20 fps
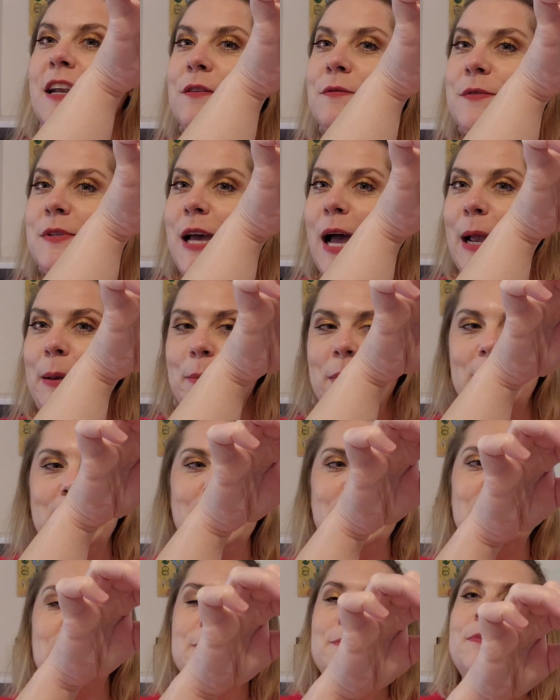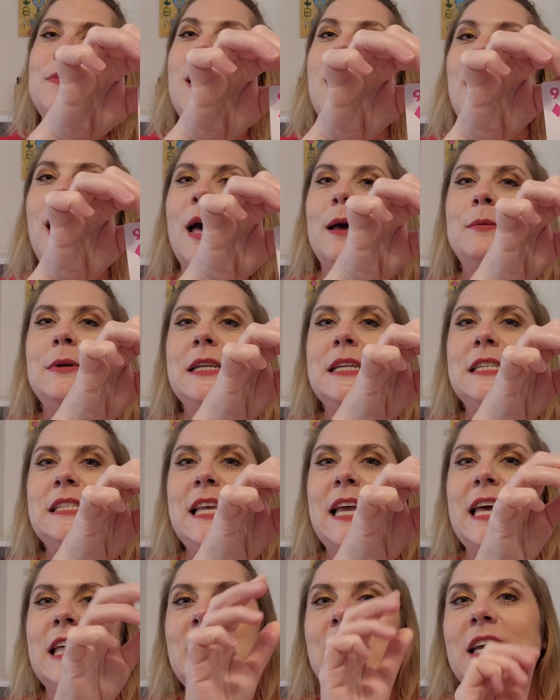of Diamonds. I'm gonna
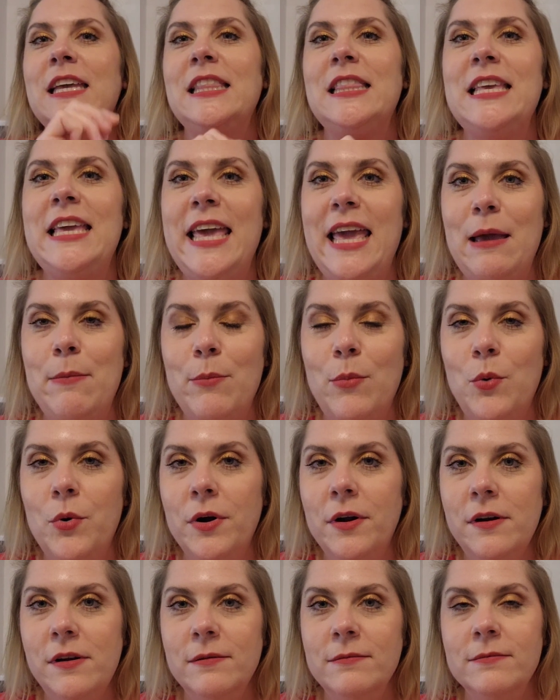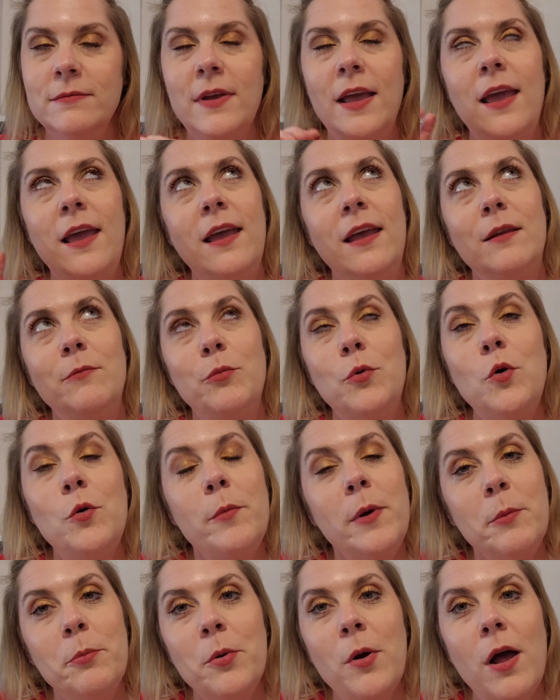take a look at the game board and pull
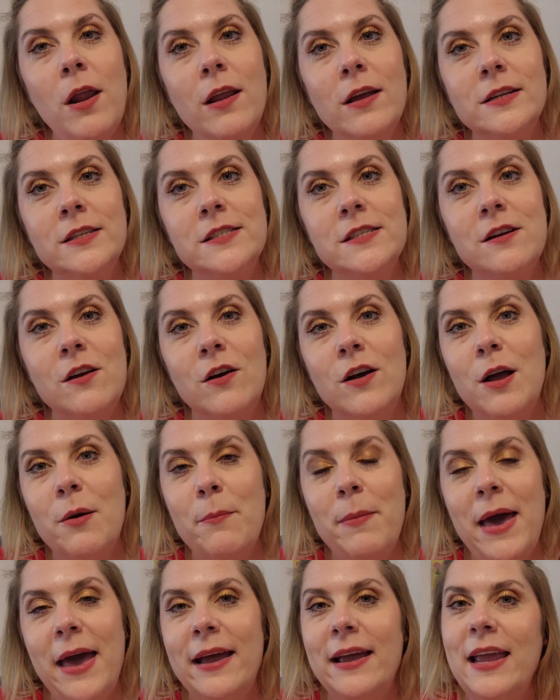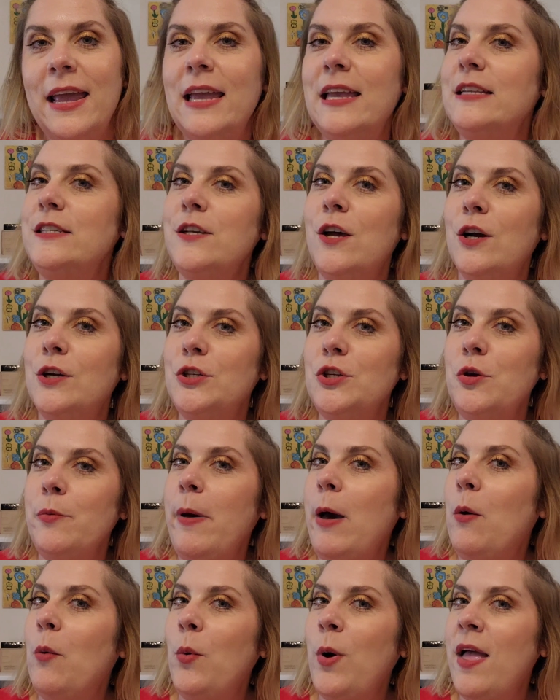my product, and I'll come back and talk to you
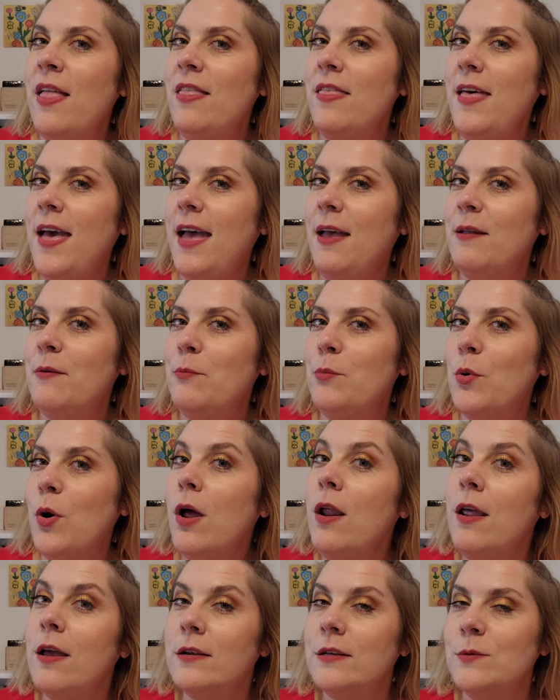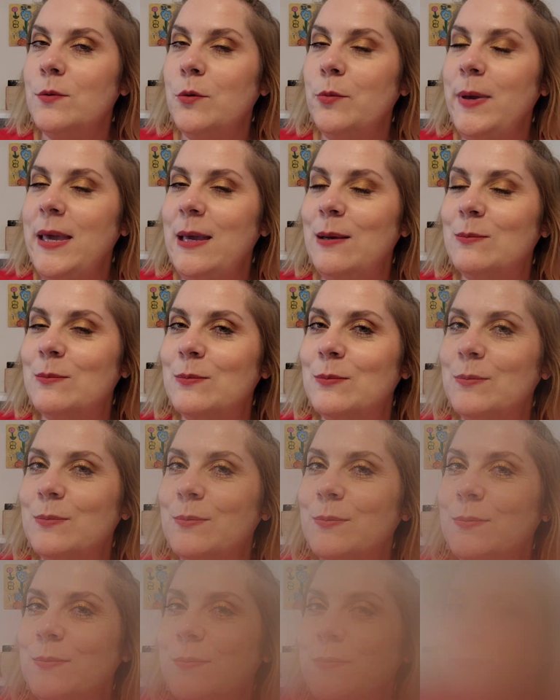about what that product will be.
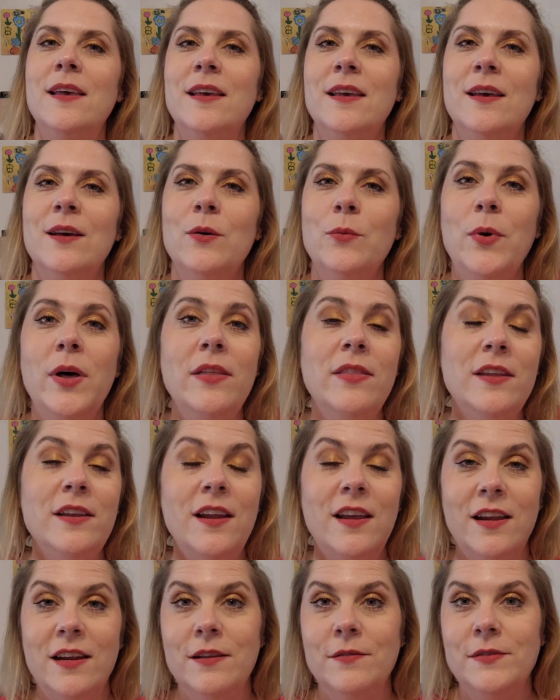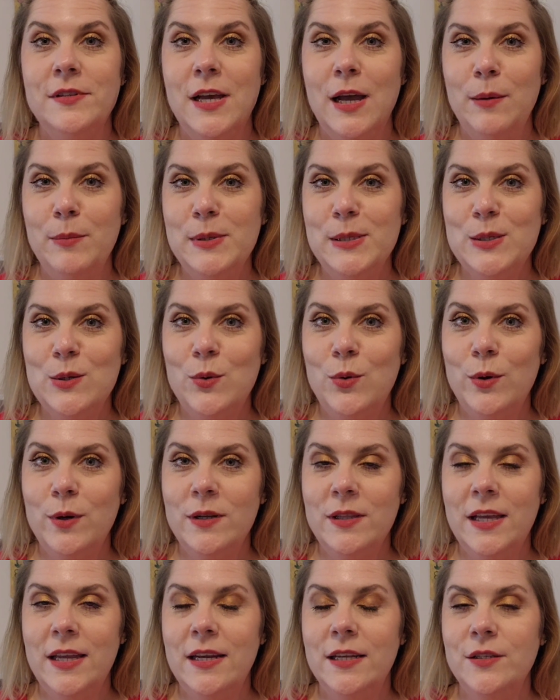Well, the Nine of Diamonds
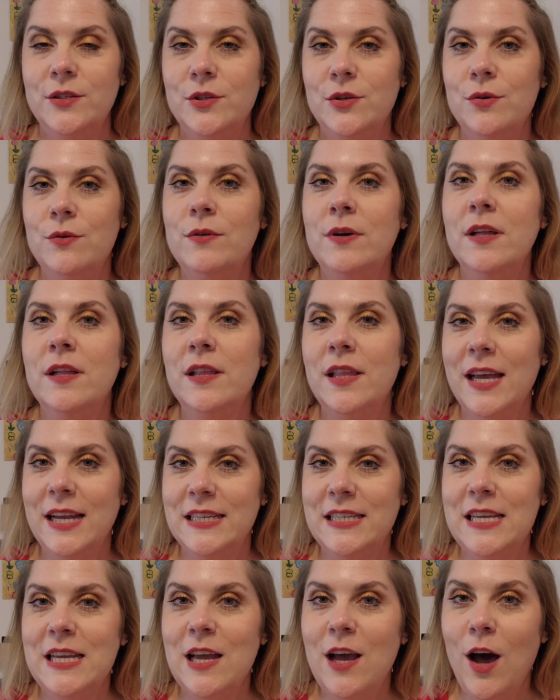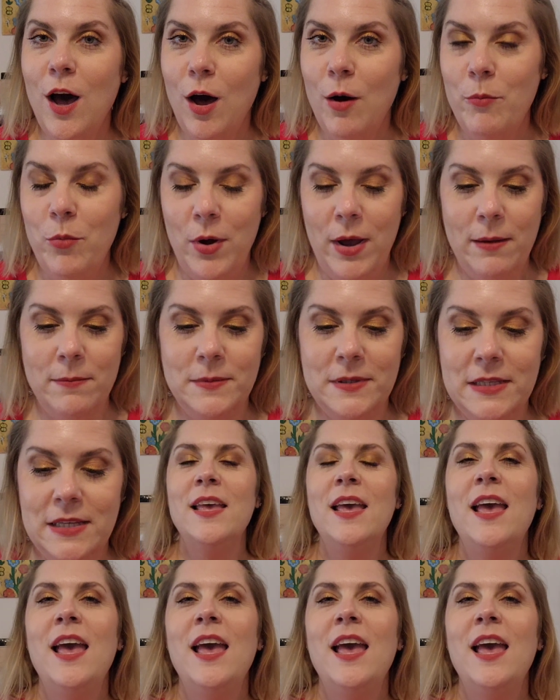correlated to collecting cobwebs.